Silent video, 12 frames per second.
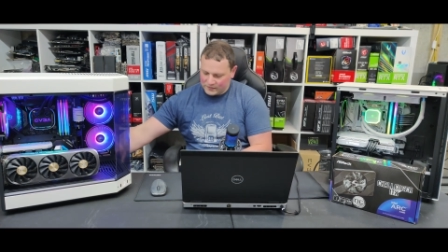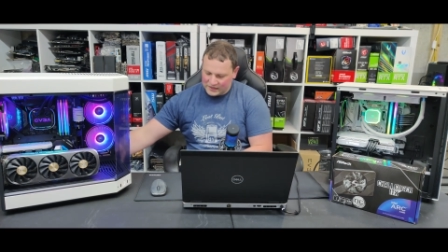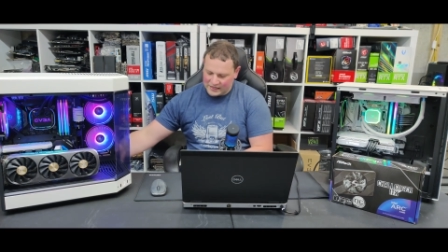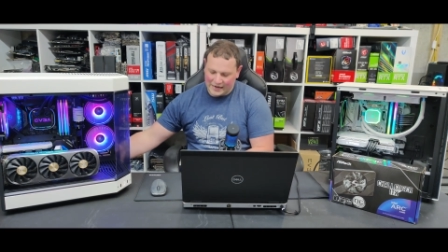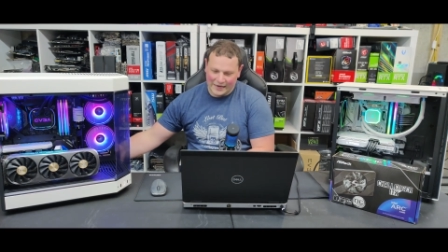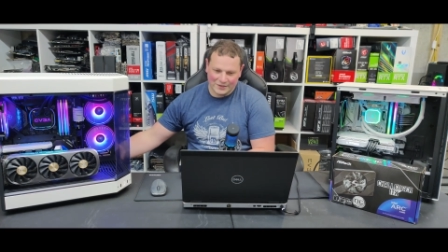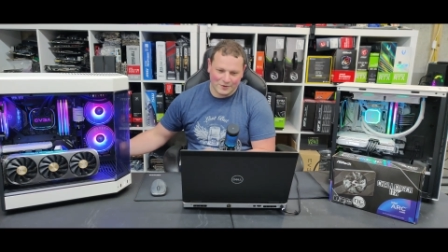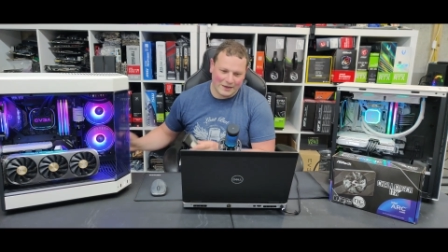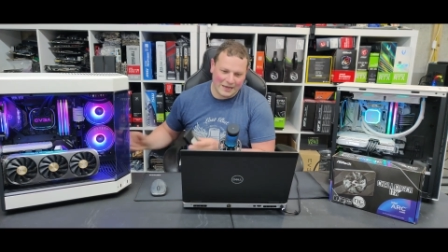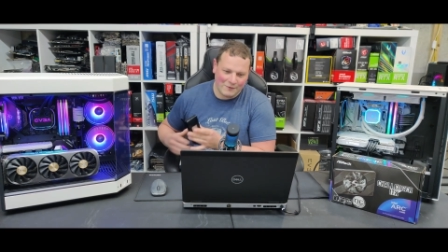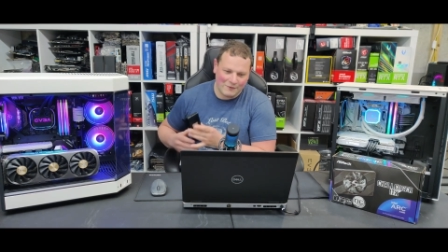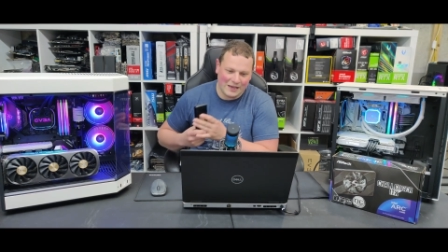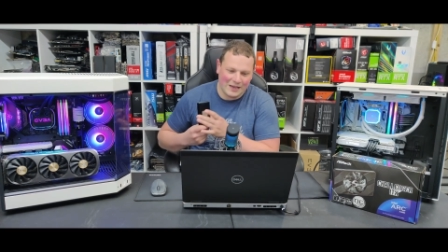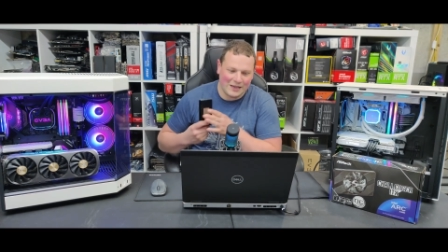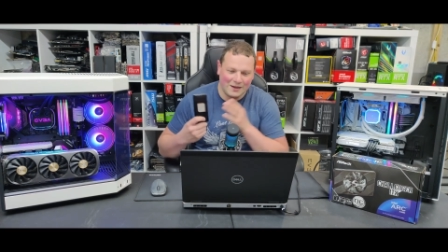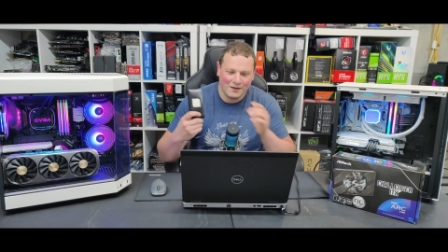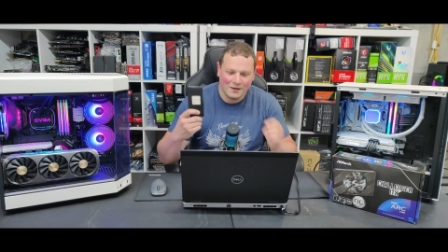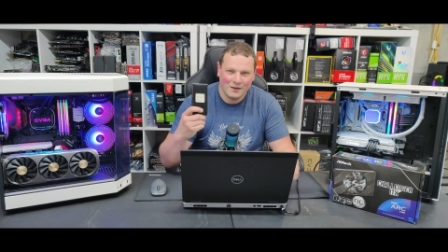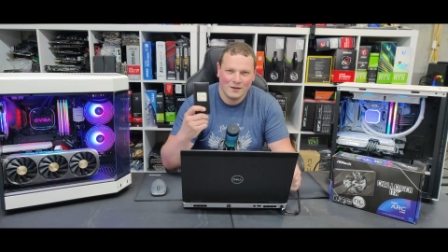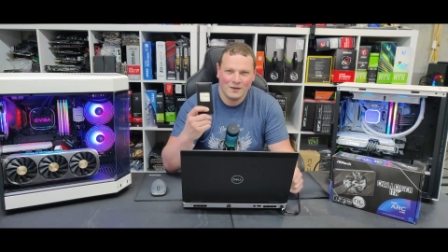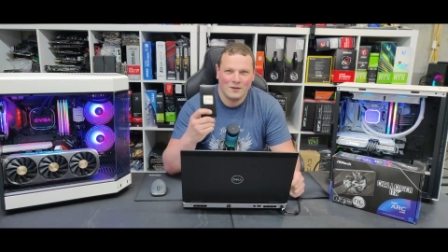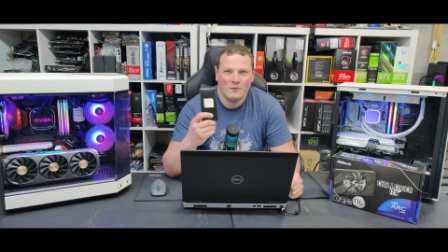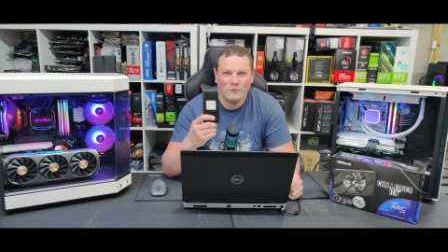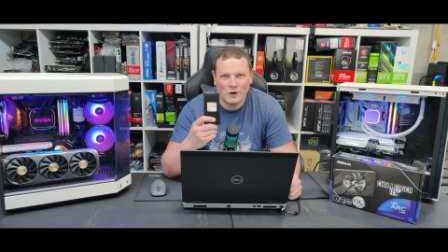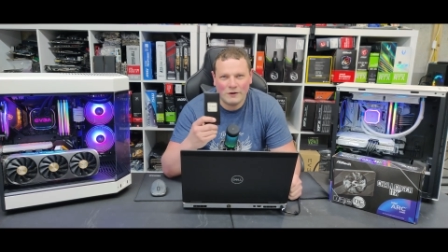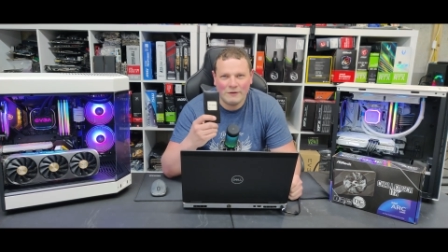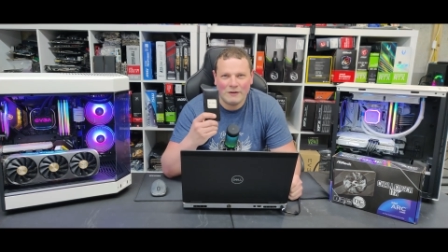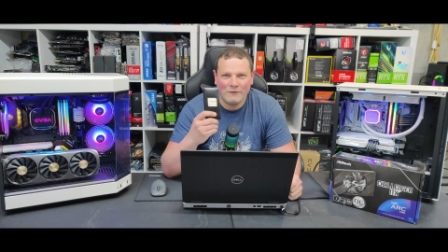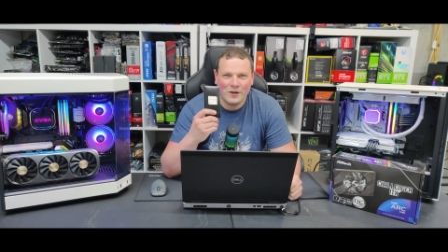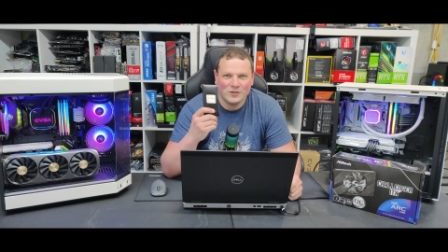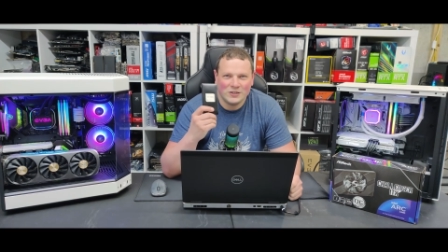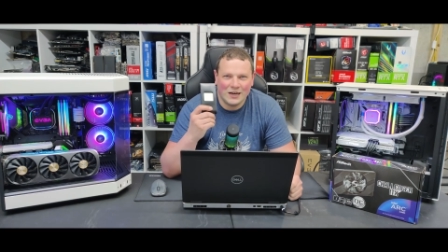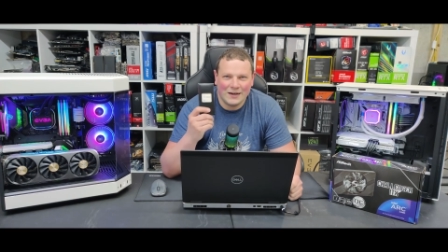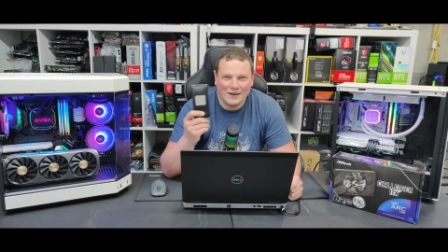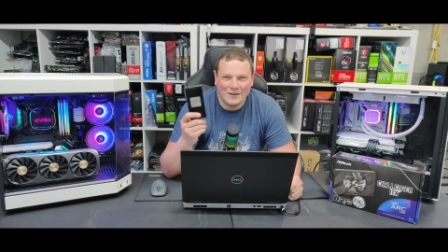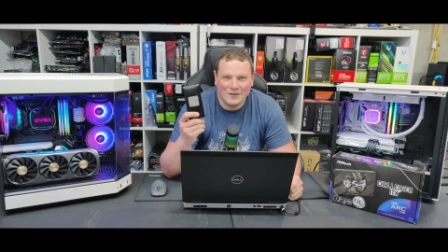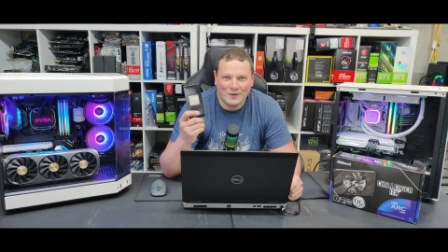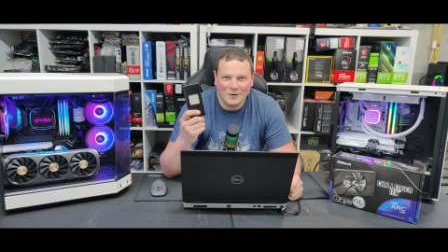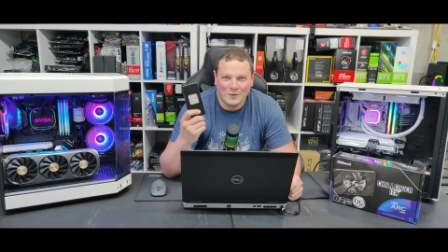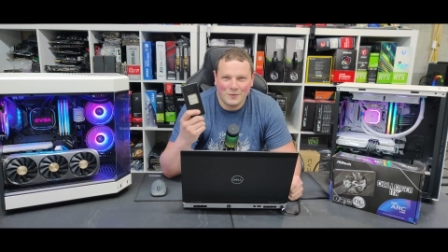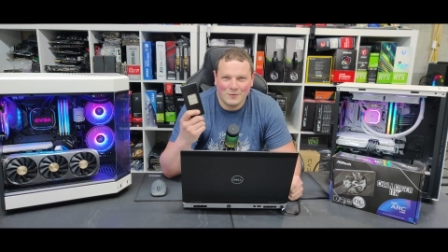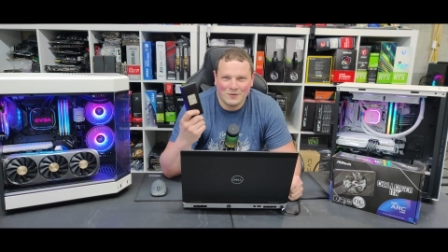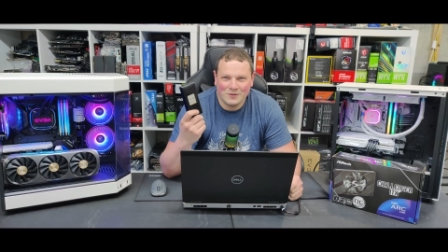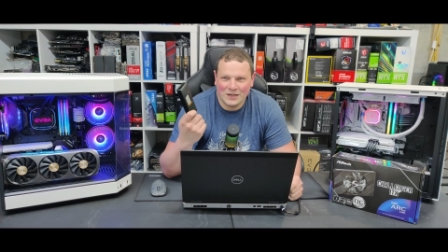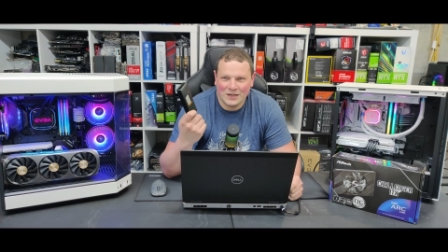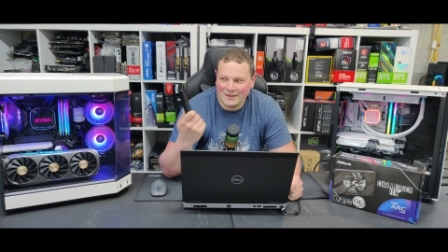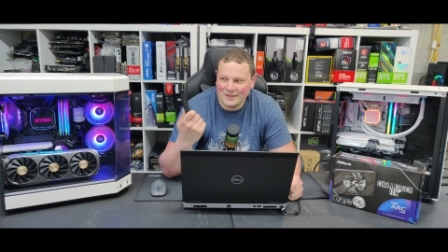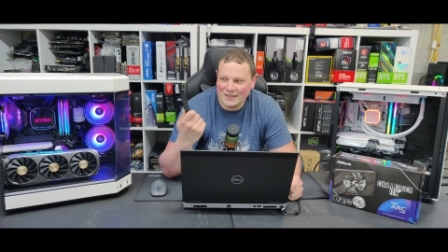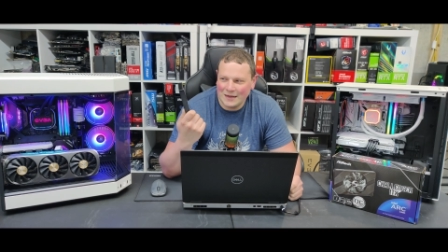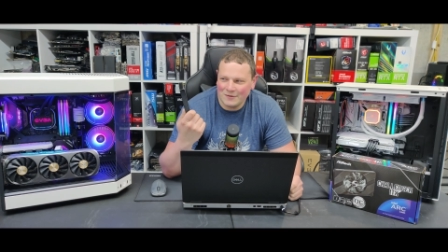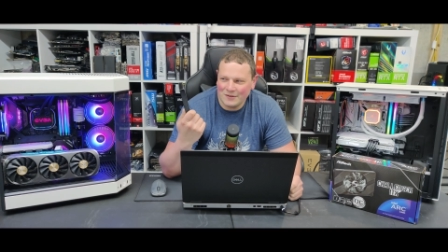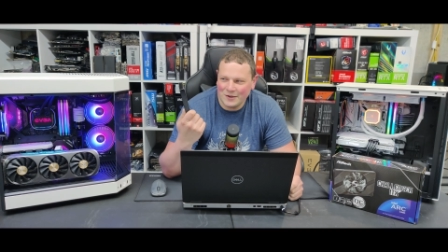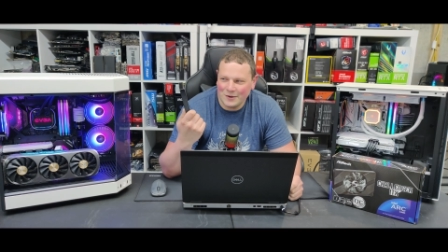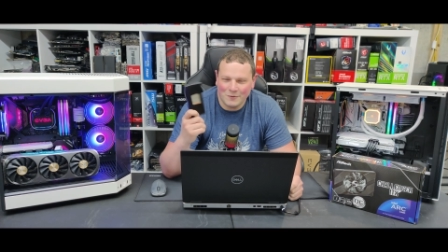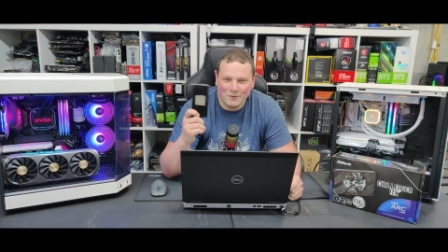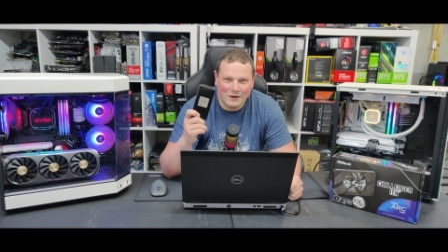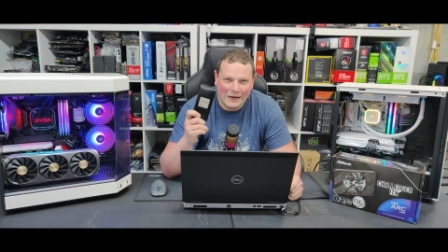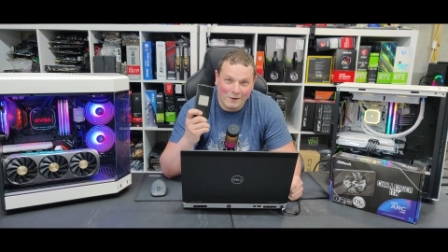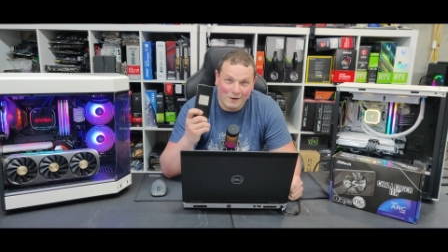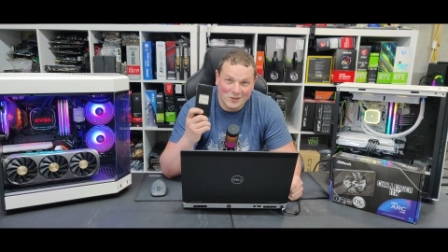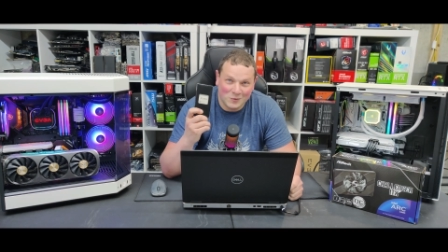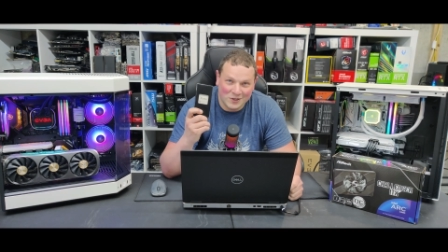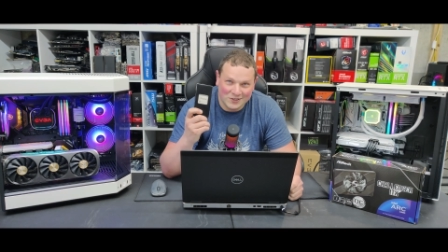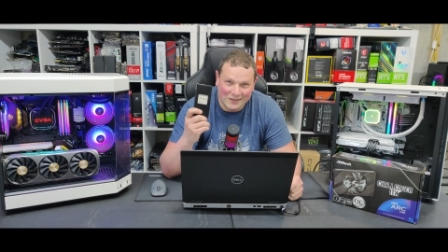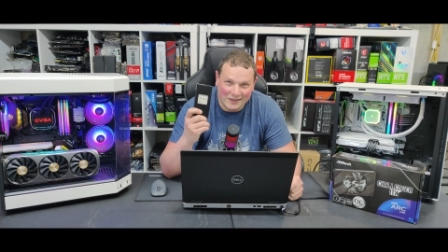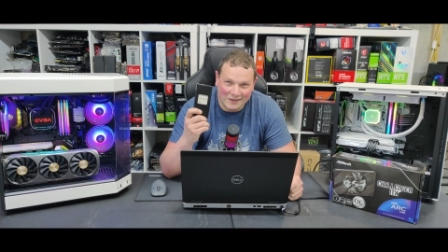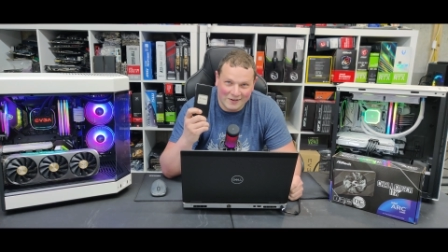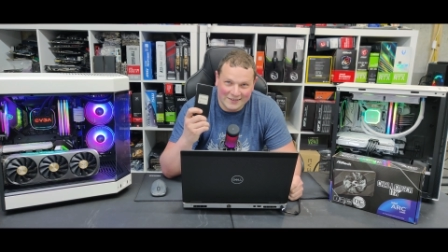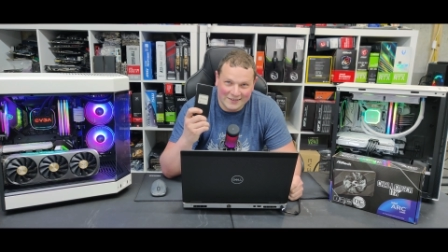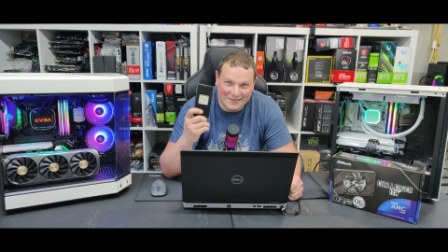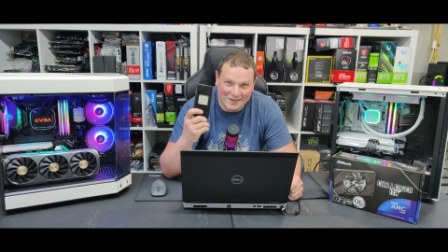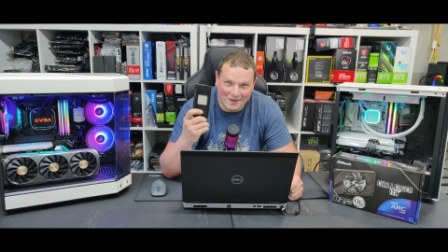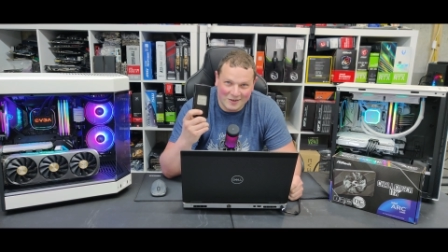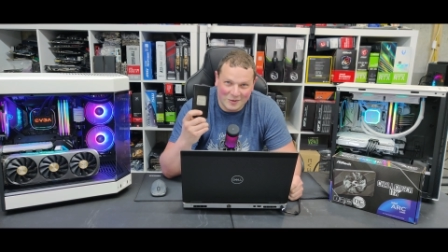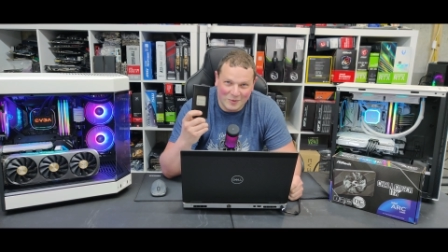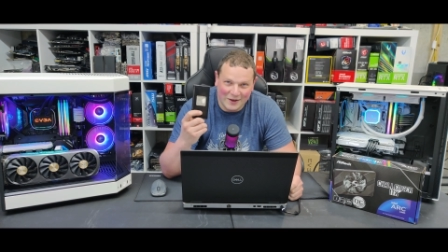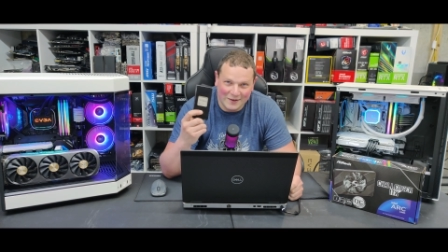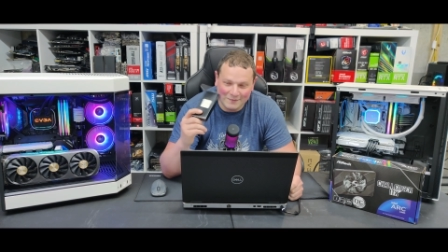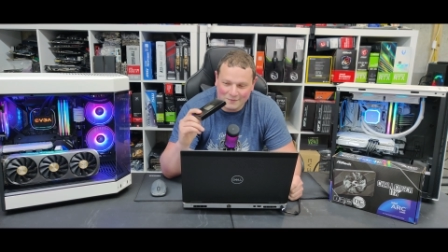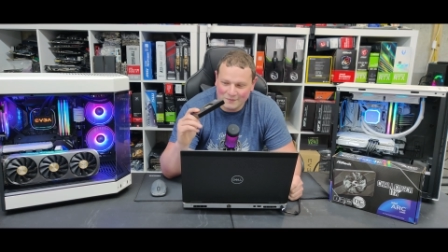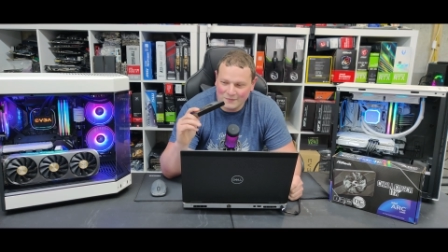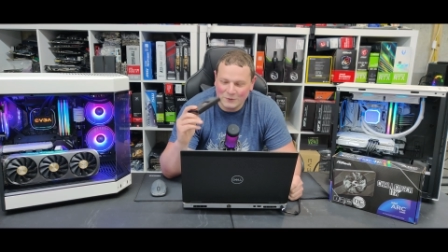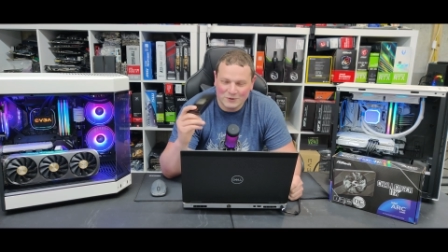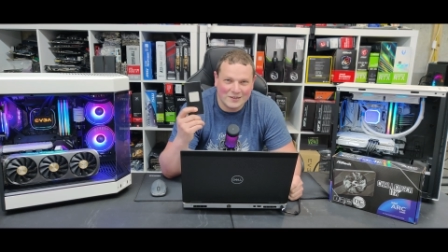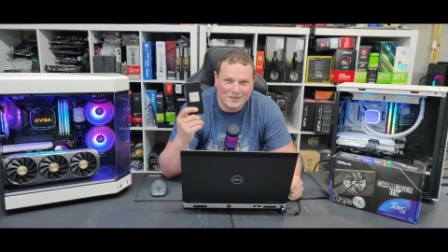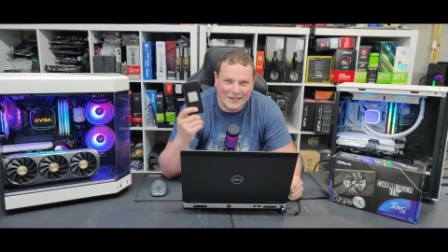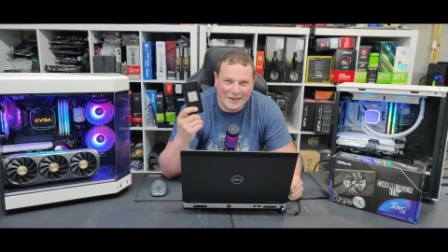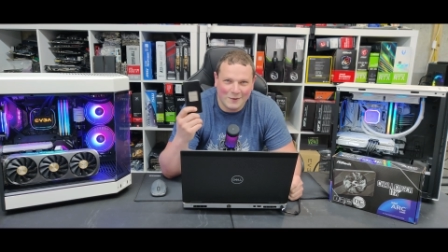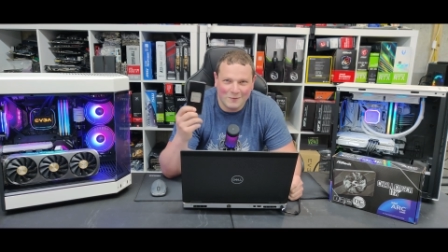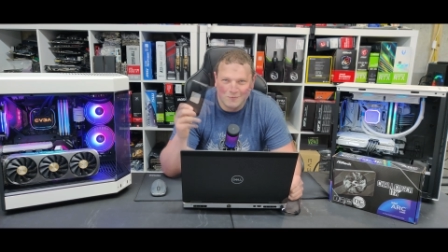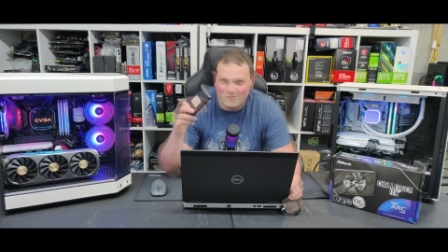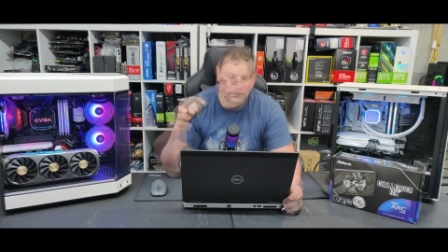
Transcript: I also have a forty-five hundred. I need to check this out too. I heard it's worse than the thirty-six hundred, but it was on sale.